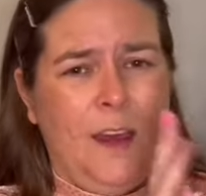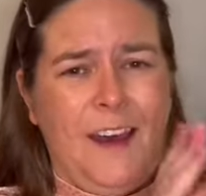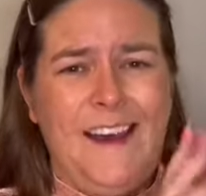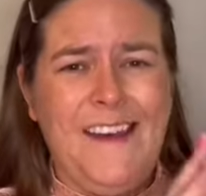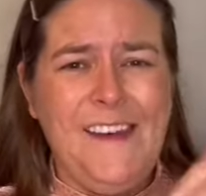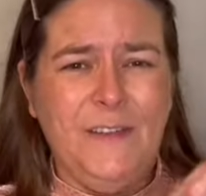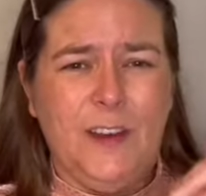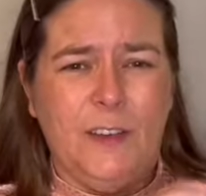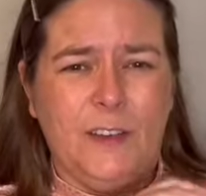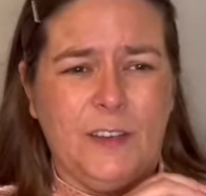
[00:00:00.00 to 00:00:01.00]
I've
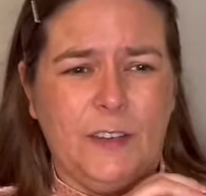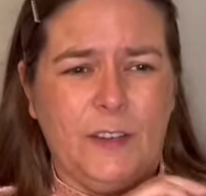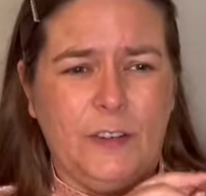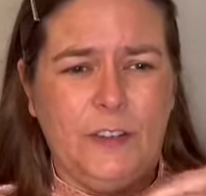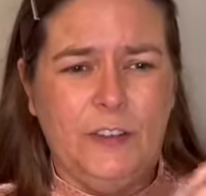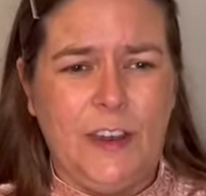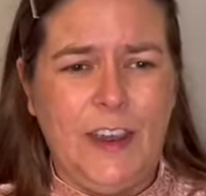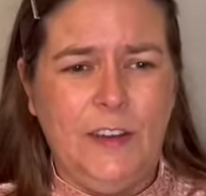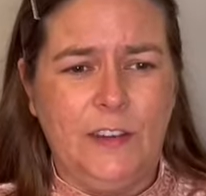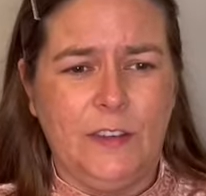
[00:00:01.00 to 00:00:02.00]
got the
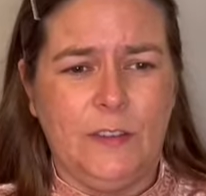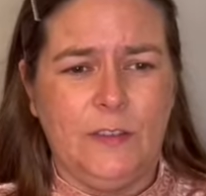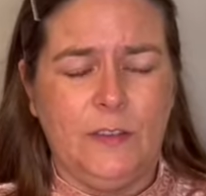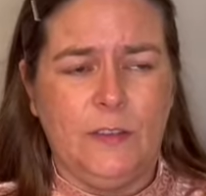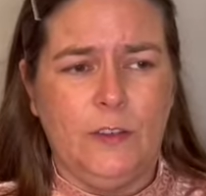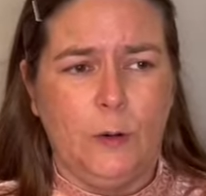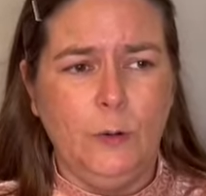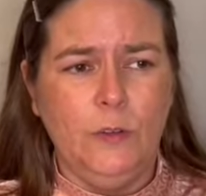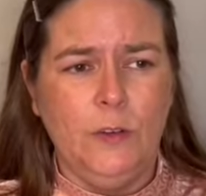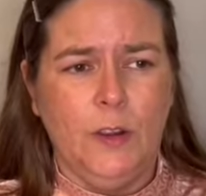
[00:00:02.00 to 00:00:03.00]
shade
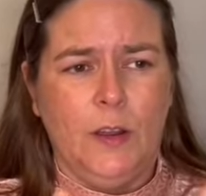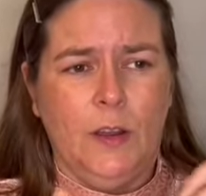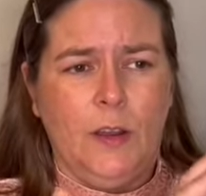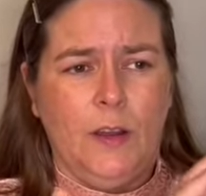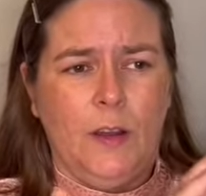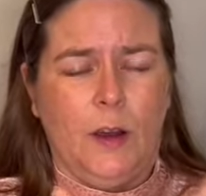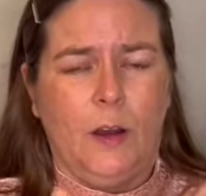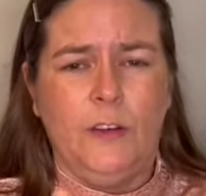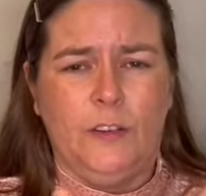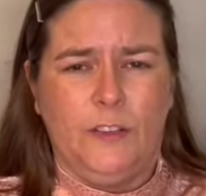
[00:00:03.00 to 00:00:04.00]
tone,
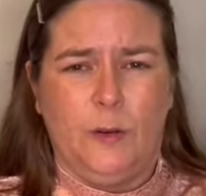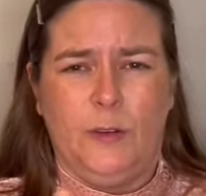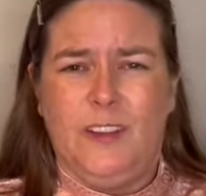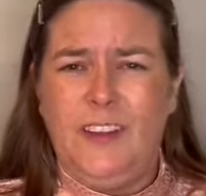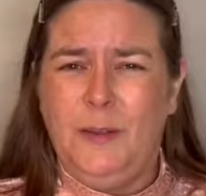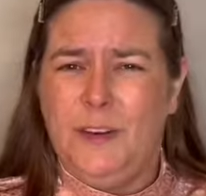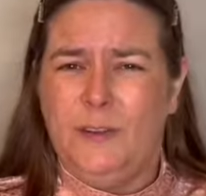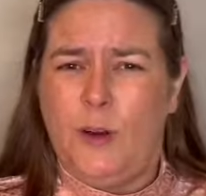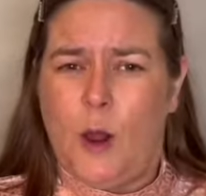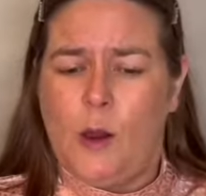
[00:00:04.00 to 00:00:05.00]
undertone, a little bit
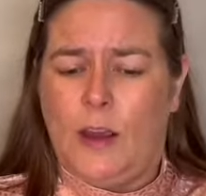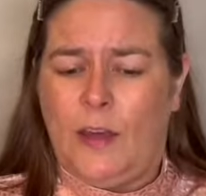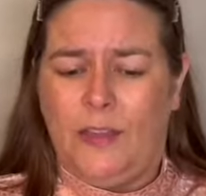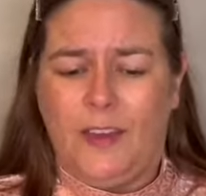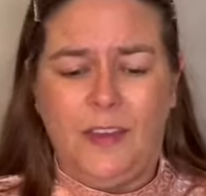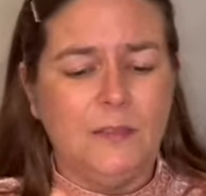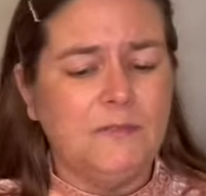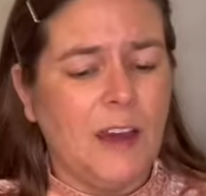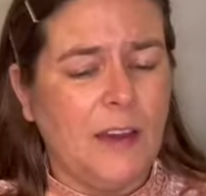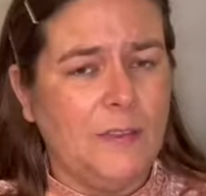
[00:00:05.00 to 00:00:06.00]
wrong, I think.
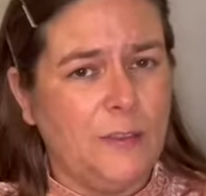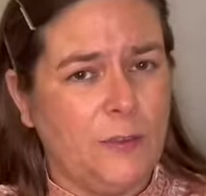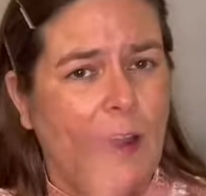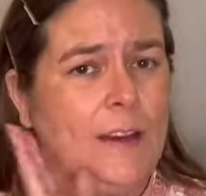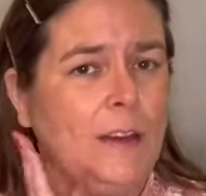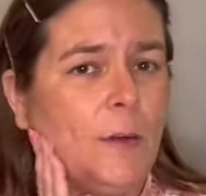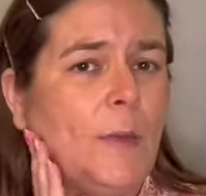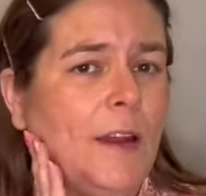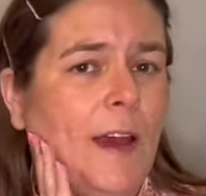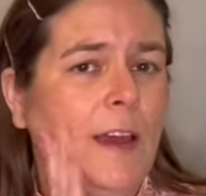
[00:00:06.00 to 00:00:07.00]
I've tried it on
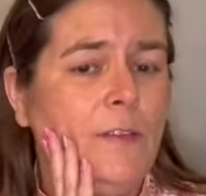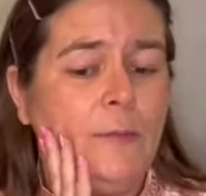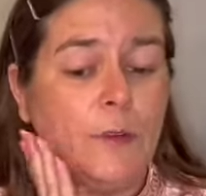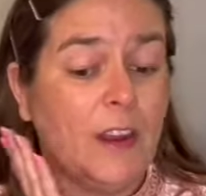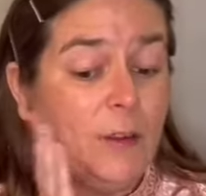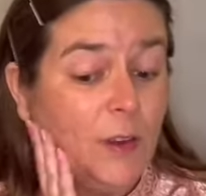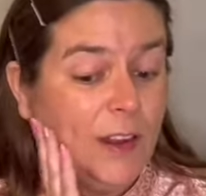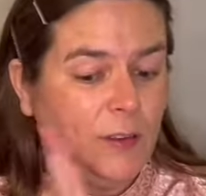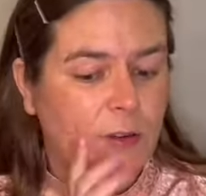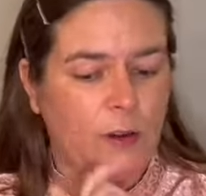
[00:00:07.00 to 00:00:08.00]
my life, but I do
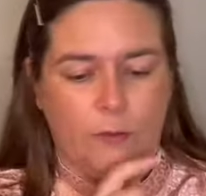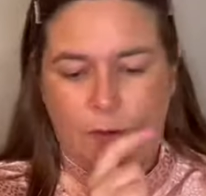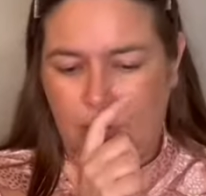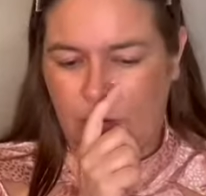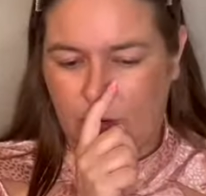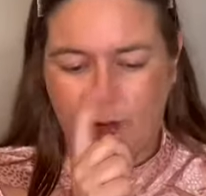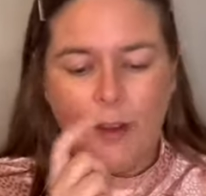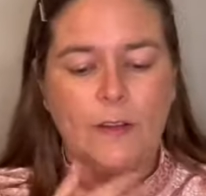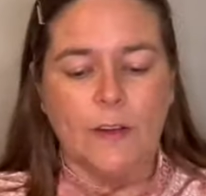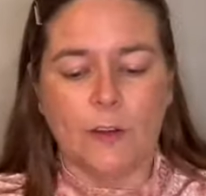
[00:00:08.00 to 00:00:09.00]
like the coverage, so
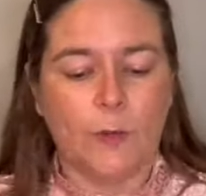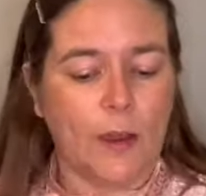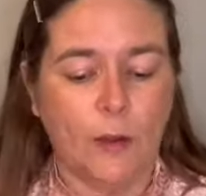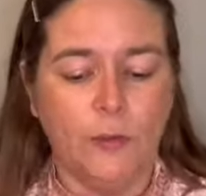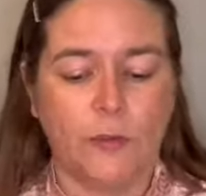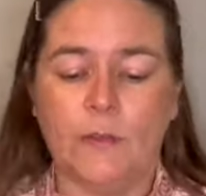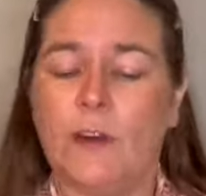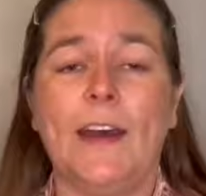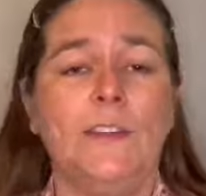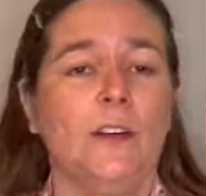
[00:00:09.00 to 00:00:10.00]
that's why I also have a
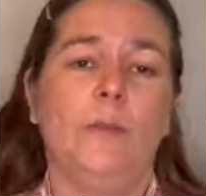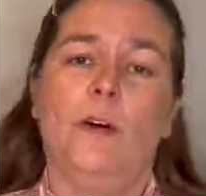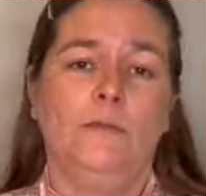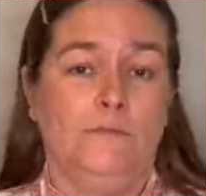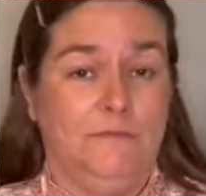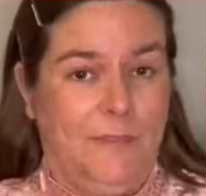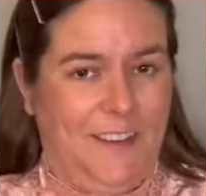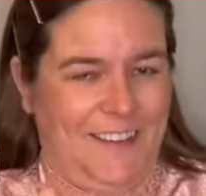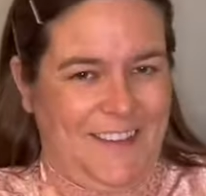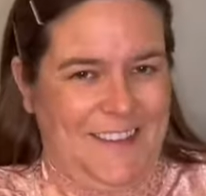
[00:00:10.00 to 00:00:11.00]
high top on.
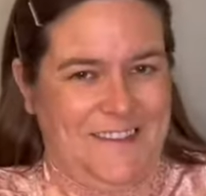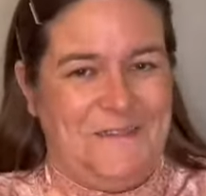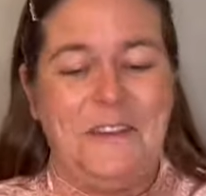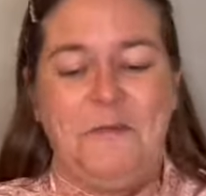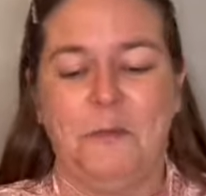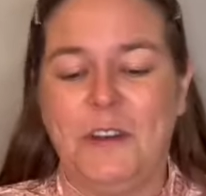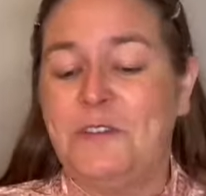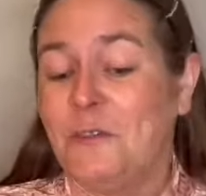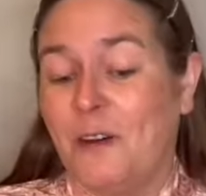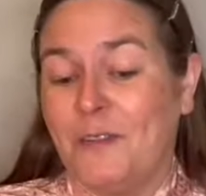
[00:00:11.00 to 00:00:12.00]
So it haven't been
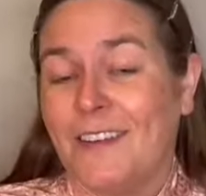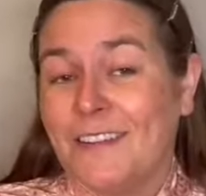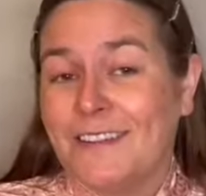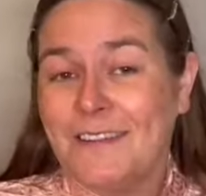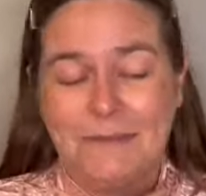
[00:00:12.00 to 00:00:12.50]
too obvious.